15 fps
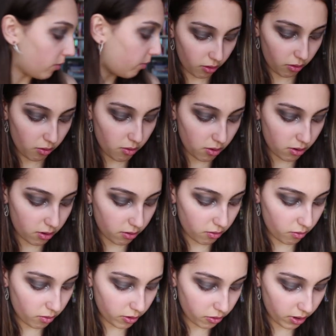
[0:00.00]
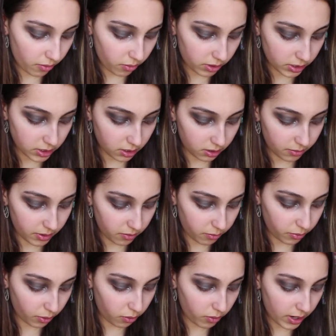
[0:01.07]
So, what do I want to talk about
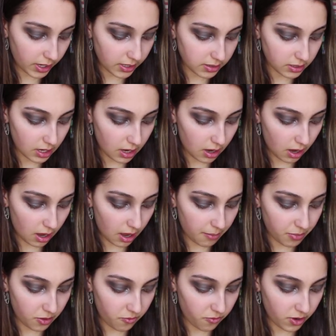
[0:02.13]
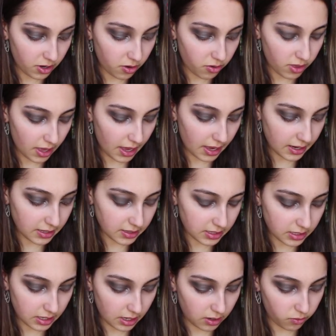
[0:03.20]
book wise? Um, the video that
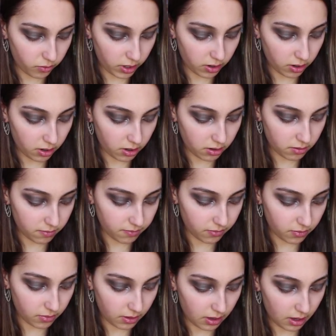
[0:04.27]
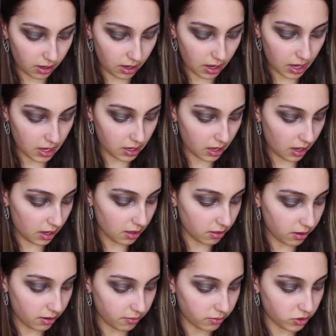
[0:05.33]
Insane Reader, aka
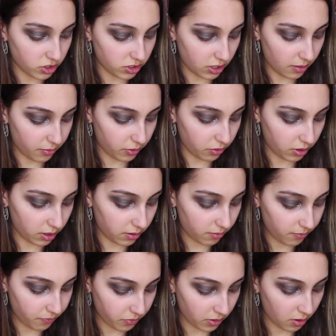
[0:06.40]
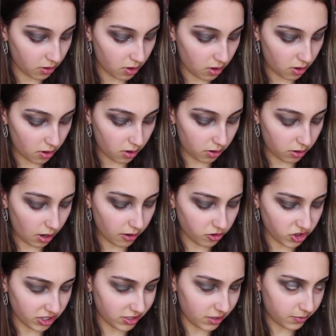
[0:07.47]
Caleb, just uploaded. Not
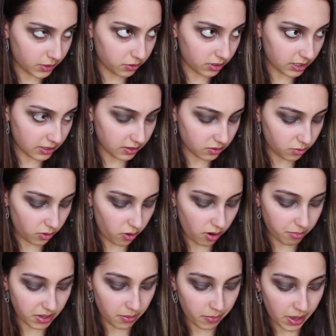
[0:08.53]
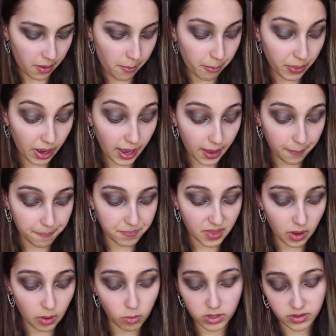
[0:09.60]
just uploaded because this will go up in a bit, but
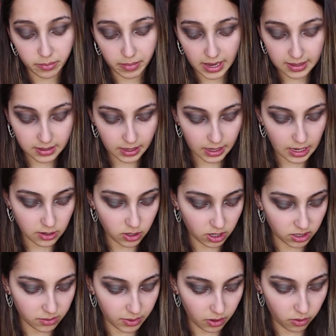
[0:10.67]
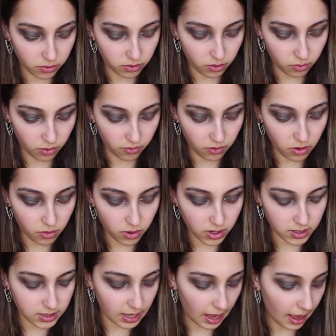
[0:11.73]
it was amazing. He talked about
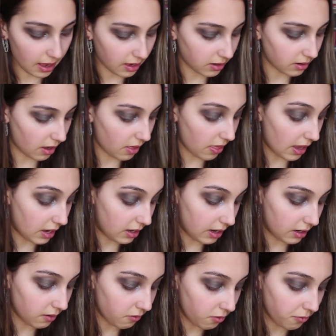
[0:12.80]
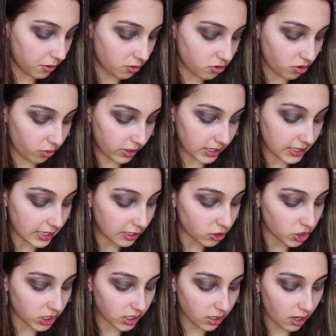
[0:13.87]
reviewers and that negative reviews don't want
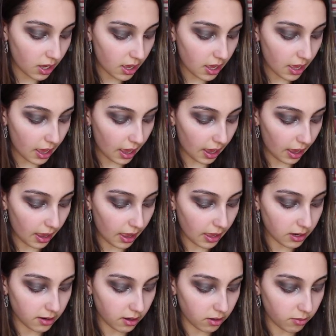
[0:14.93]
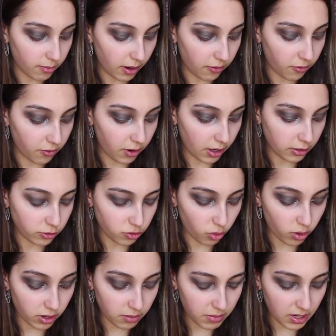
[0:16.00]
attention. And my friend
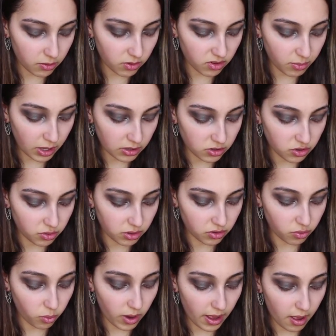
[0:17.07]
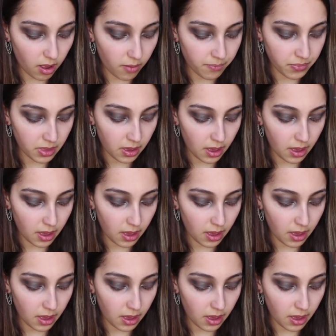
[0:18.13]
Jordan made a response to it as well.